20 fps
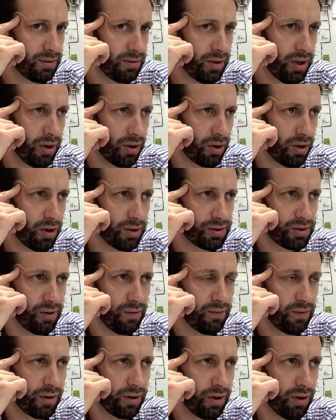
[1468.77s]
They are also
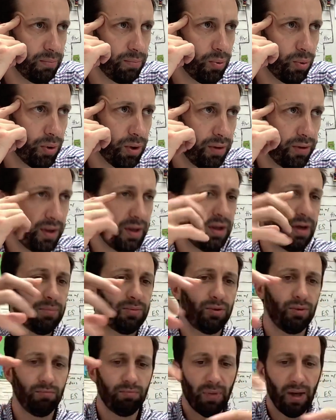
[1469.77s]
very important. They help
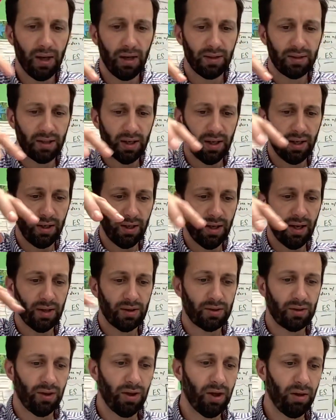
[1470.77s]
to maintain and
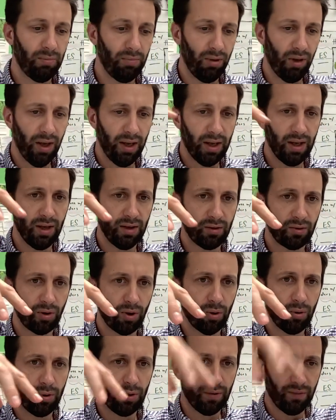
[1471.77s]
actually help land
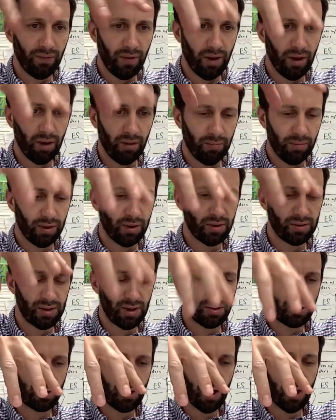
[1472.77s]
grow and develop because they
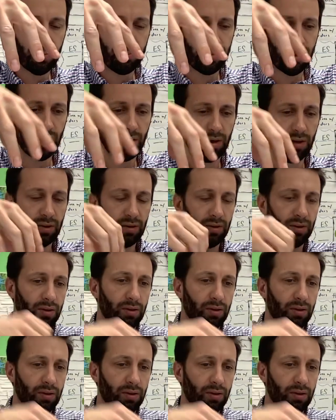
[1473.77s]
trap dirt.